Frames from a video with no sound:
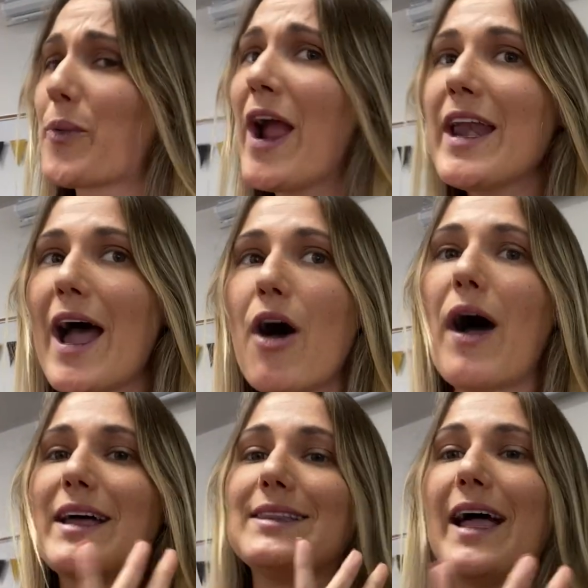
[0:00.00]
right now,
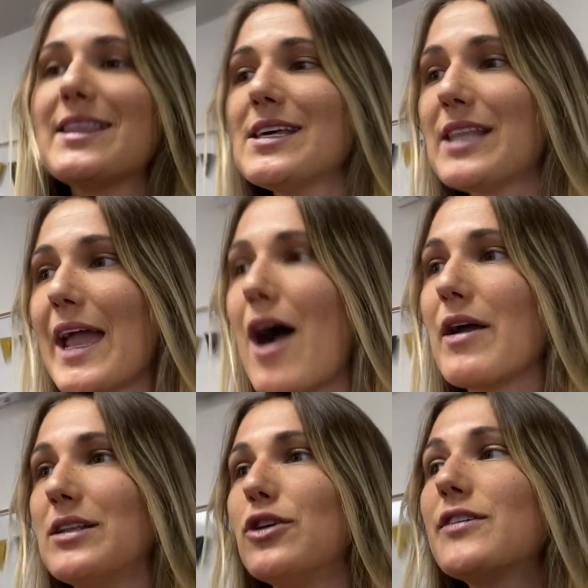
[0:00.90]
I like the
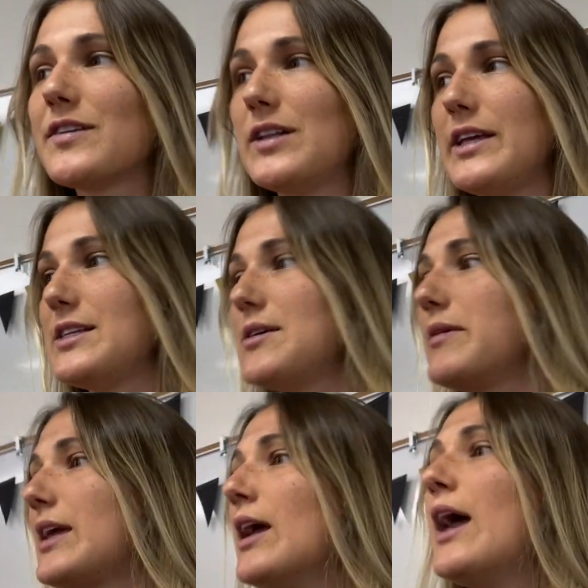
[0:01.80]
layout. It looks clean to
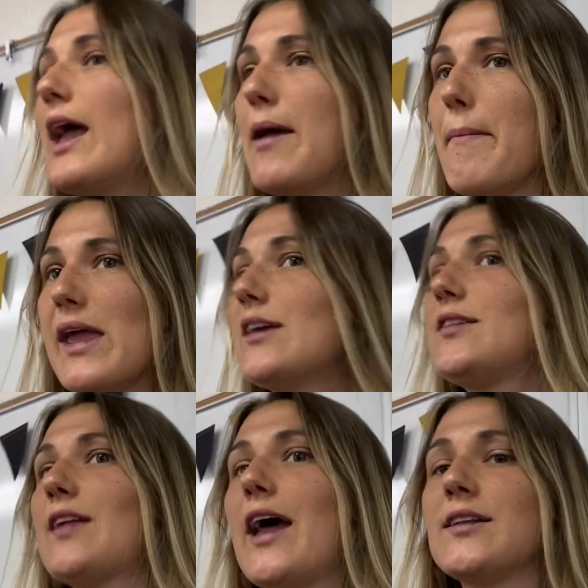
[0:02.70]
me. It makes
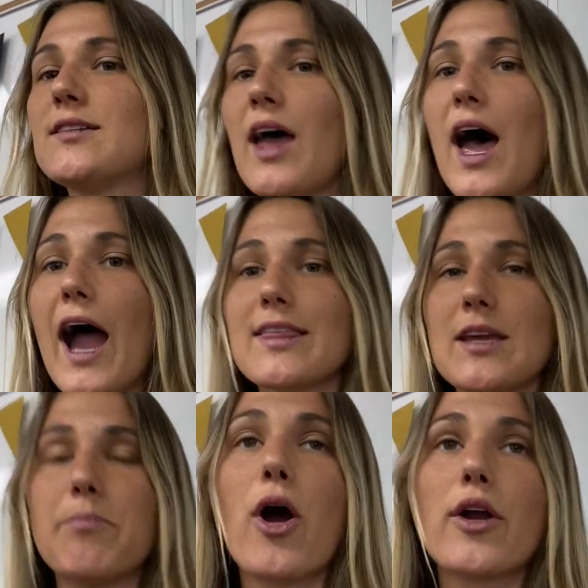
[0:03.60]
sense. I
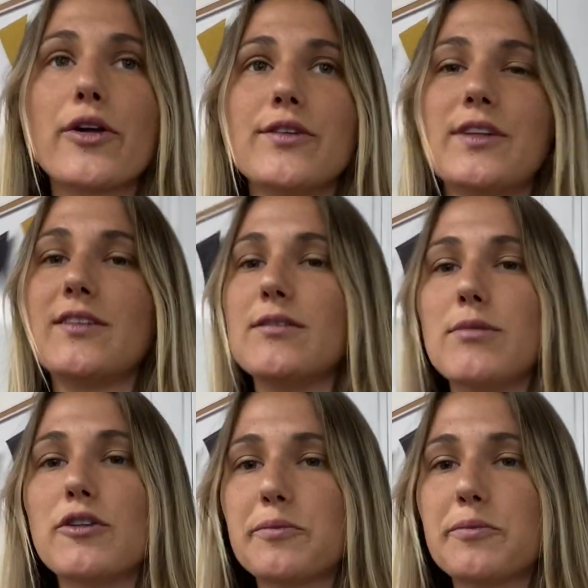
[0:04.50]
think partners is the most